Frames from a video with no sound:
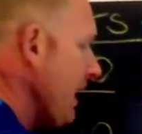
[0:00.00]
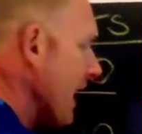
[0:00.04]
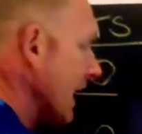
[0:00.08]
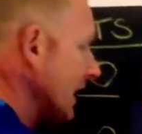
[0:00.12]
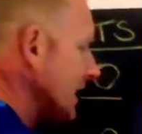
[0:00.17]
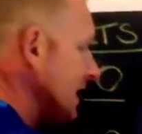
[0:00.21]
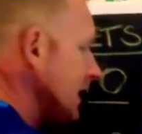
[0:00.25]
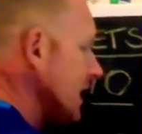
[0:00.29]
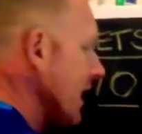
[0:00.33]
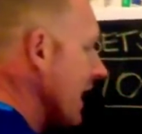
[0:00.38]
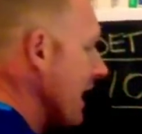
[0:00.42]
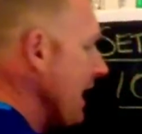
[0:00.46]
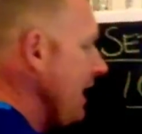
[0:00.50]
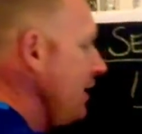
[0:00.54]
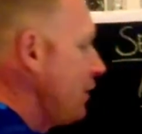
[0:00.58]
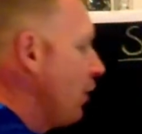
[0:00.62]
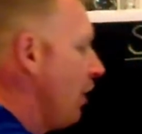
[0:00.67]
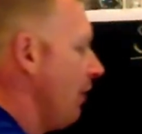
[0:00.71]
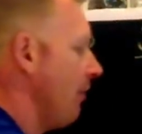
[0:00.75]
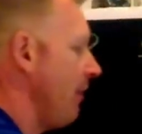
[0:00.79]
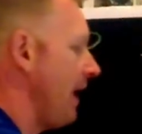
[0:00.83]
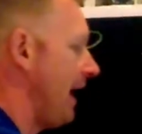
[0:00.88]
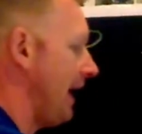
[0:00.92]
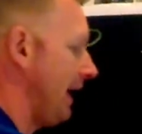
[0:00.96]
next stage
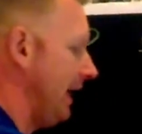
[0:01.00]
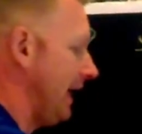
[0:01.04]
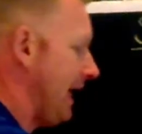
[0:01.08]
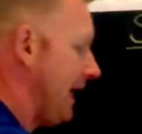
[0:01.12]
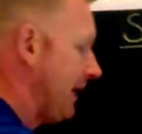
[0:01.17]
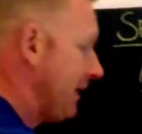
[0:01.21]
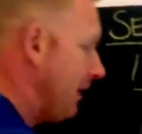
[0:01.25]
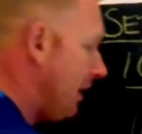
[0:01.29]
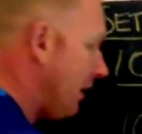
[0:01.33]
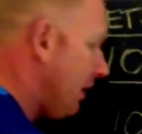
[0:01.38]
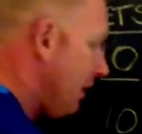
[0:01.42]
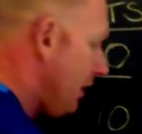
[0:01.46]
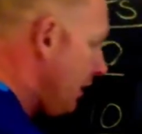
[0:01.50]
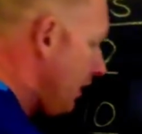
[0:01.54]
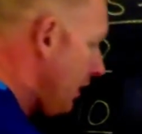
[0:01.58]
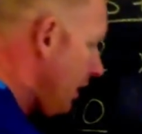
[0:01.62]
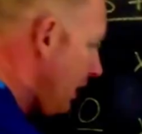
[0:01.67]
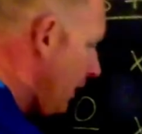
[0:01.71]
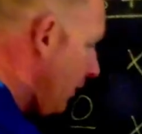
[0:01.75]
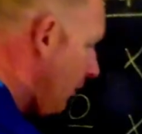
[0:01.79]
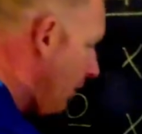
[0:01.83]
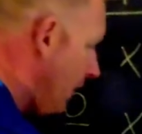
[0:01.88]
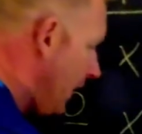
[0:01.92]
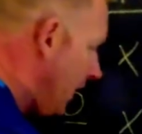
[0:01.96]
up that ladder.
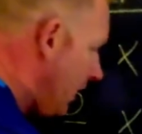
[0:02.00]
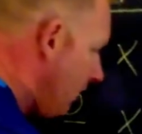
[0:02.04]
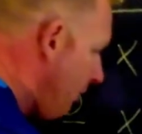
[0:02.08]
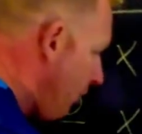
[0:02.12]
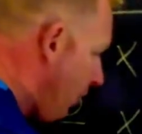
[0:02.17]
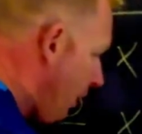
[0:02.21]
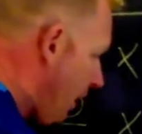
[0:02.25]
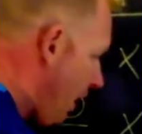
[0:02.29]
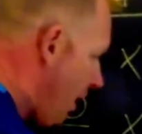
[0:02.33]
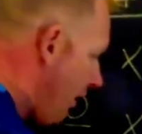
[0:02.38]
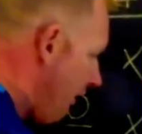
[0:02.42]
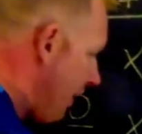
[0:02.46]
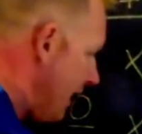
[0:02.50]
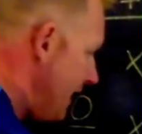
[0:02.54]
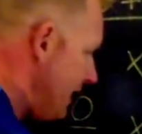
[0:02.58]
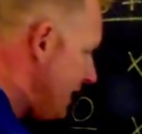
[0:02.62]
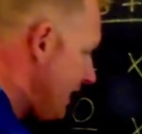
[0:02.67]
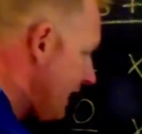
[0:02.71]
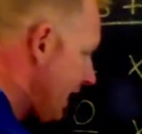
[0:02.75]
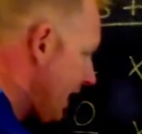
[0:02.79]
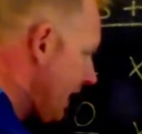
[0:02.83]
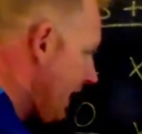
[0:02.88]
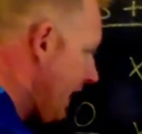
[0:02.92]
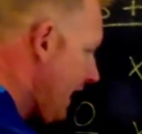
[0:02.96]
We're going to put our
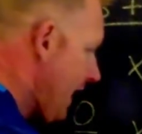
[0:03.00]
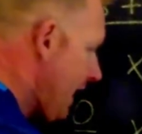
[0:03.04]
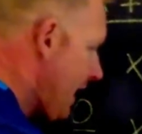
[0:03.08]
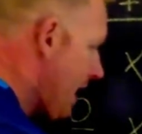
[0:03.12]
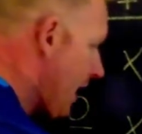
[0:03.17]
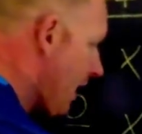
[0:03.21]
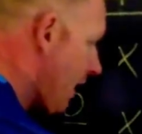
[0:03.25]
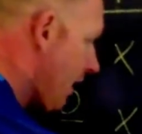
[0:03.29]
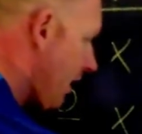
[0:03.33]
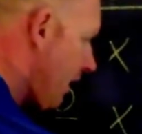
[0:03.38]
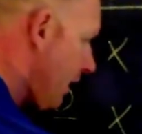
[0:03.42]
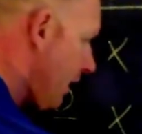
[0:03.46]
80 in gear.